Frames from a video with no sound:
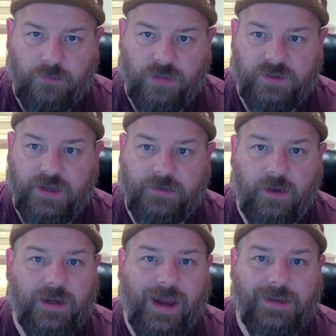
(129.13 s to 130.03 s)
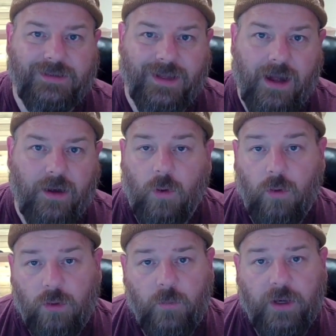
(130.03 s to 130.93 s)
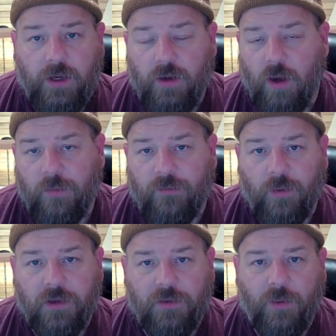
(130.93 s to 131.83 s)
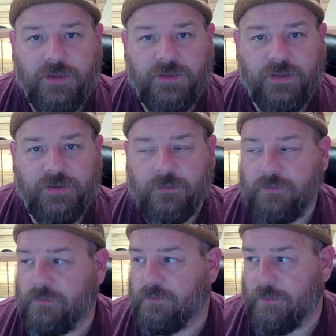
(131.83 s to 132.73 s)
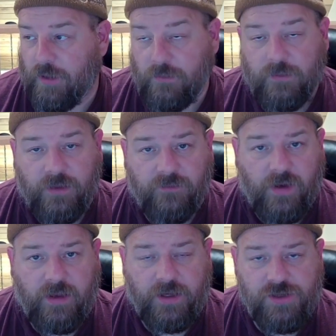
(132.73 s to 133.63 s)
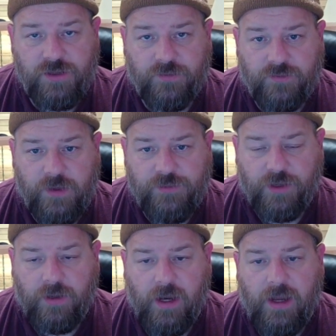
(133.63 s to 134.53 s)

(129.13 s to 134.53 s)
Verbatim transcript: present our case there, or we could go before the court system, you know, in violation of scripture,